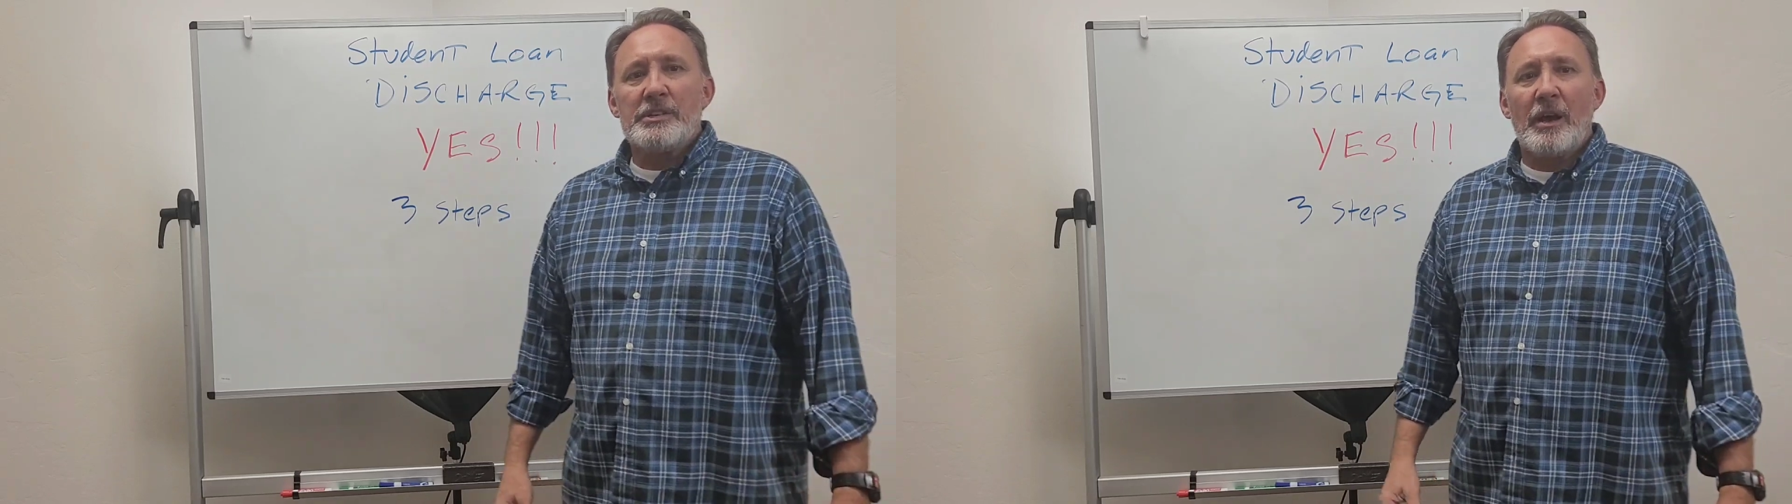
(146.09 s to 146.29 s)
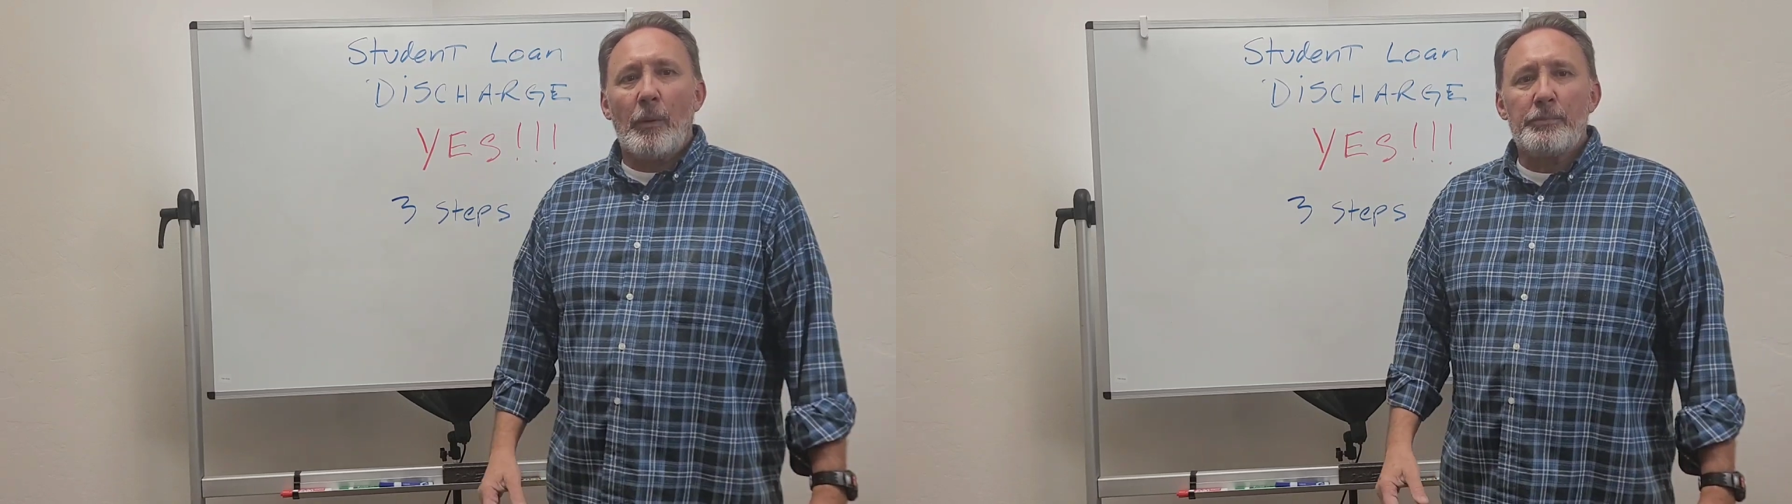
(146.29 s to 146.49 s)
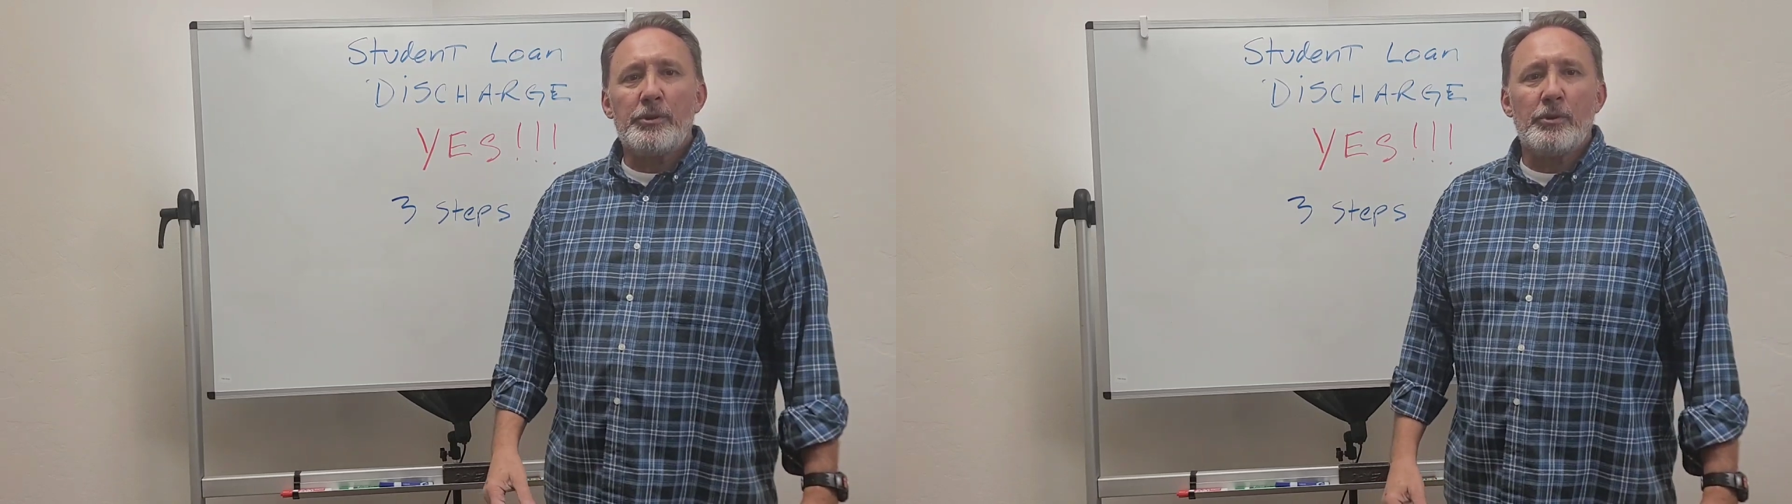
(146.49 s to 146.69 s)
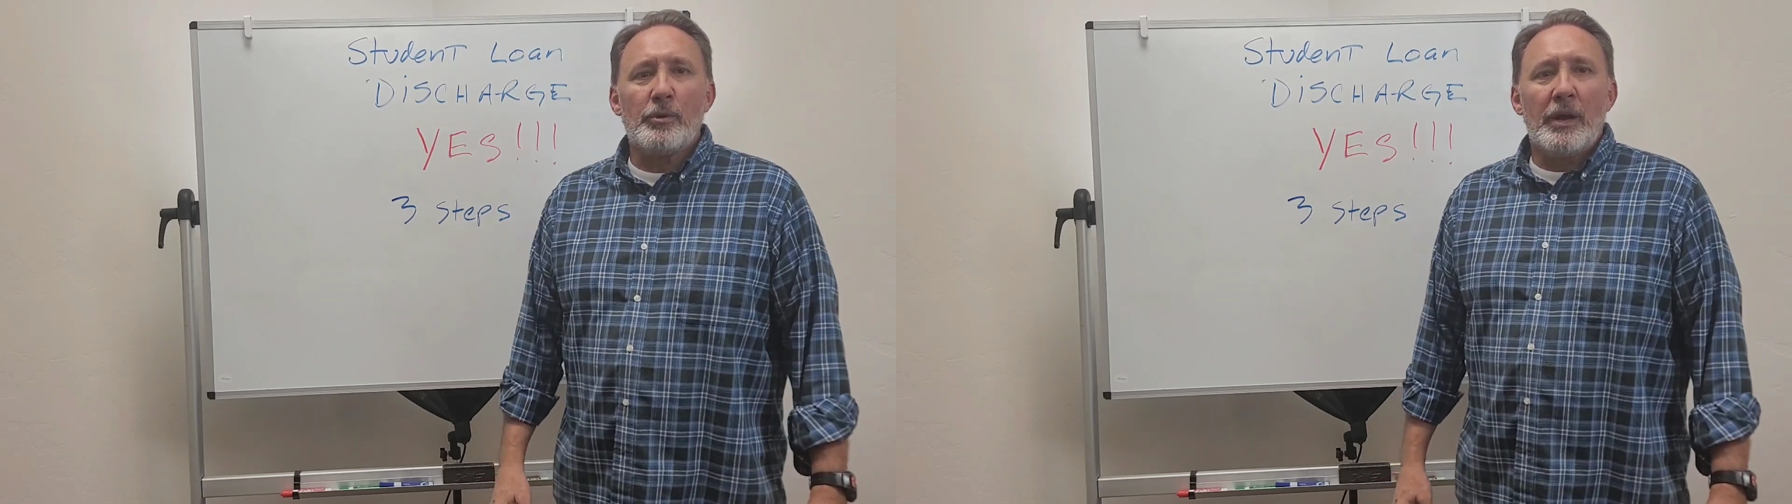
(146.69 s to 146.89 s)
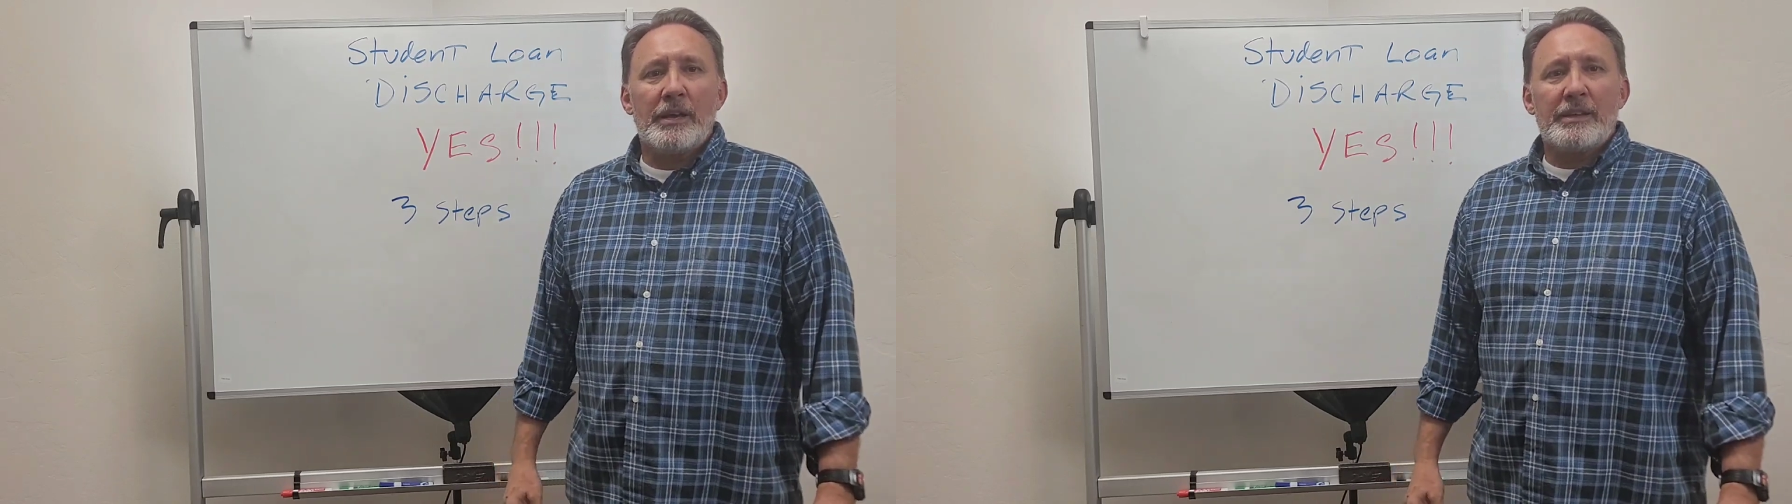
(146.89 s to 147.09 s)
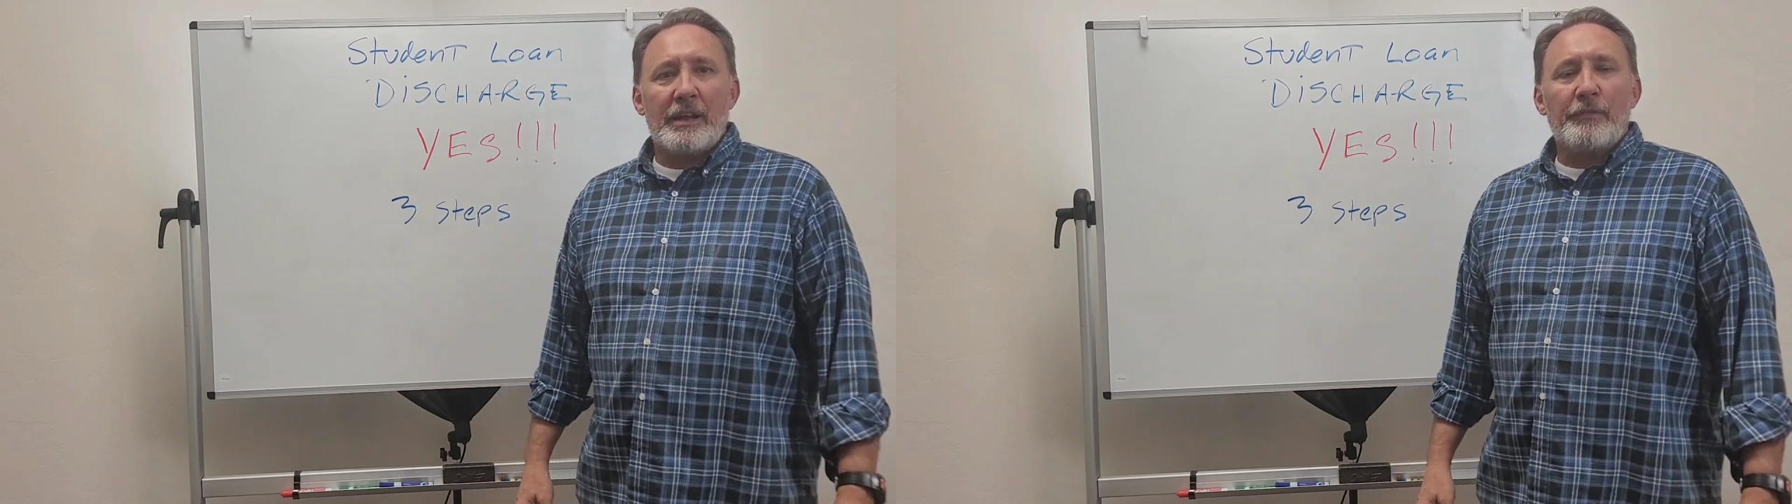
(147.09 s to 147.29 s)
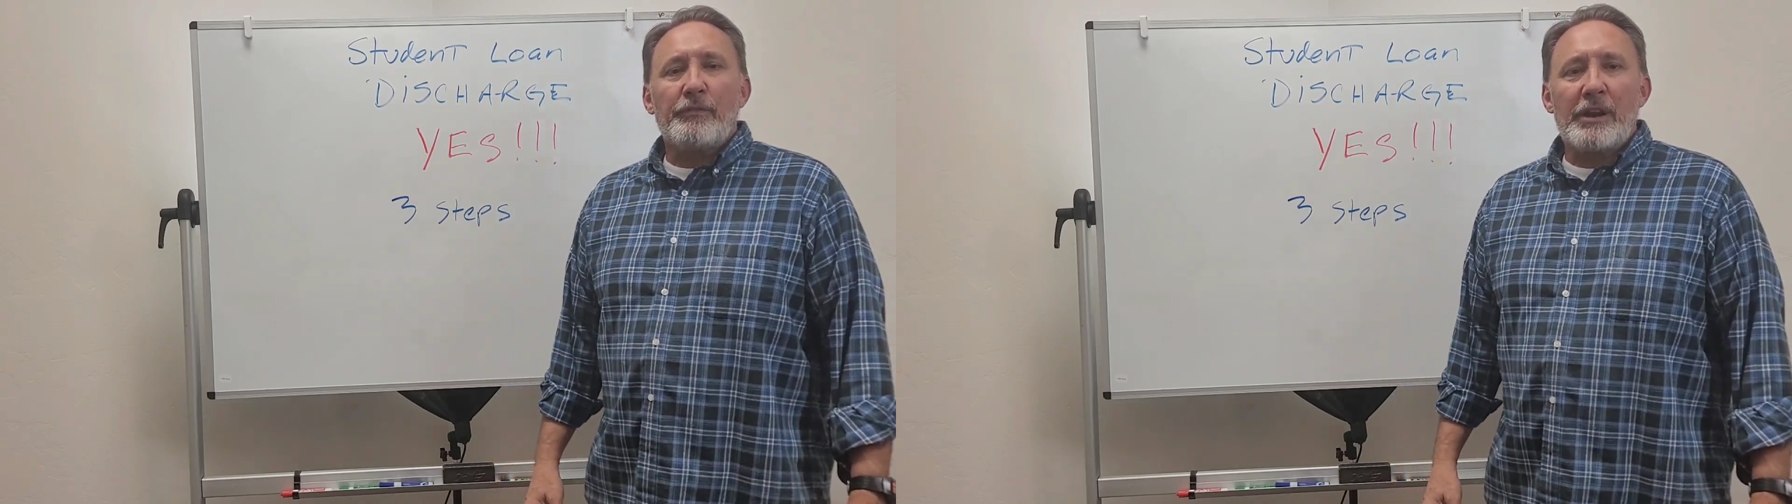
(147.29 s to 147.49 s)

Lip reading: to help you get a